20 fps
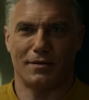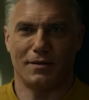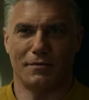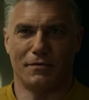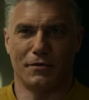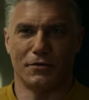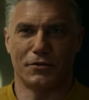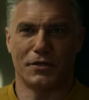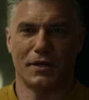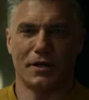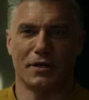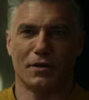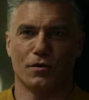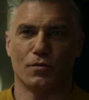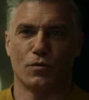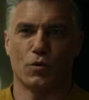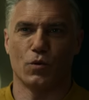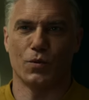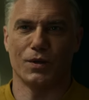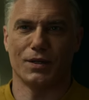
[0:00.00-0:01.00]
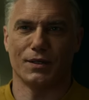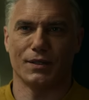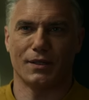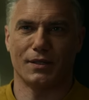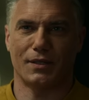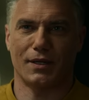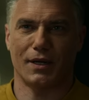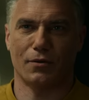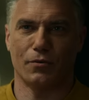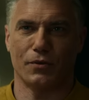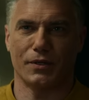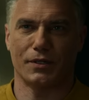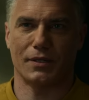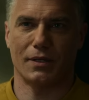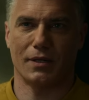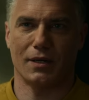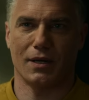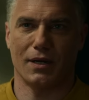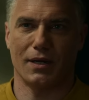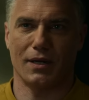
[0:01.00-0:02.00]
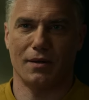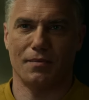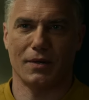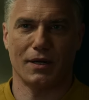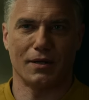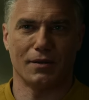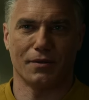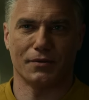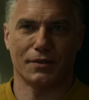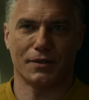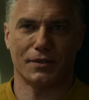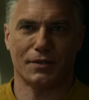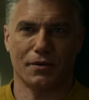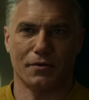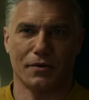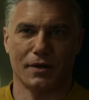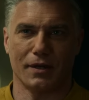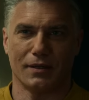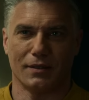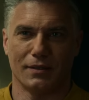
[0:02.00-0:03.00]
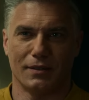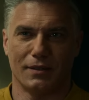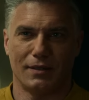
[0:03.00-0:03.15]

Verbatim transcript: If you're saying you're more willing to take risks than I am, I don't disagree.